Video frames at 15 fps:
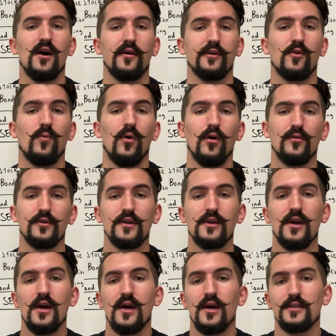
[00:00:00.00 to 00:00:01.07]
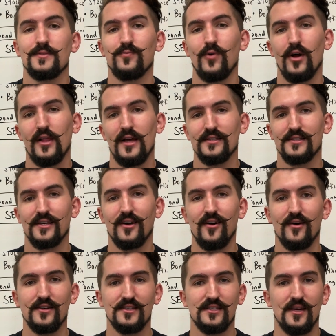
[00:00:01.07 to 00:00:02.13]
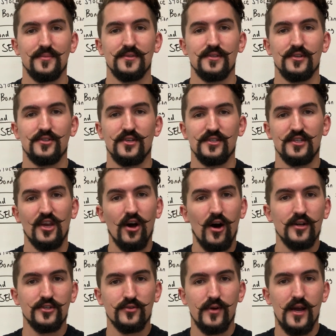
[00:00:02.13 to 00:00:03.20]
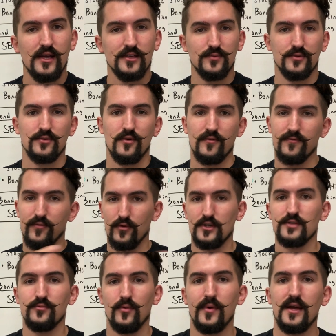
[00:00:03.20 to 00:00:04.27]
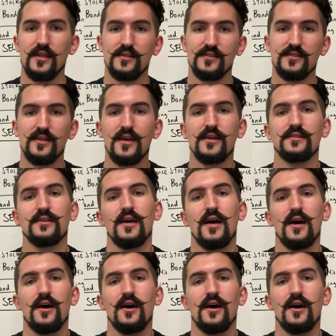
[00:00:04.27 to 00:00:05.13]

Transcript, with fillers: equality, as well as concepts such as contracts, which are enforceable by the state,